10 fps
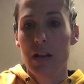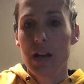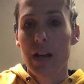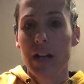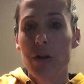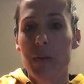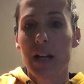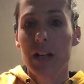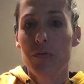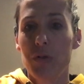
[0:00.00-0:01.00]
I go
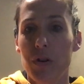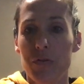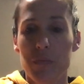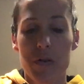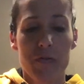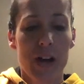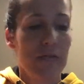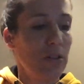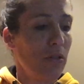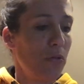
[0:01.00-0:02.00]
back and forth from the
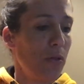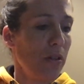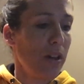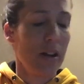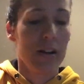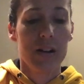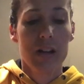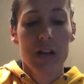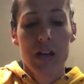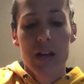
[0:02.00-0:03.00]
5 to the 4 there.
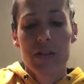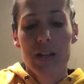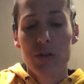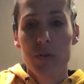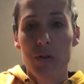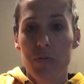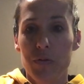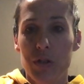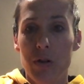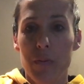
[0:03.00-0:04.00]
Then you move
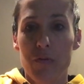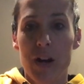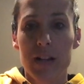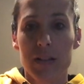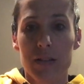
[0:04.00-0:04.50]
2 up frets.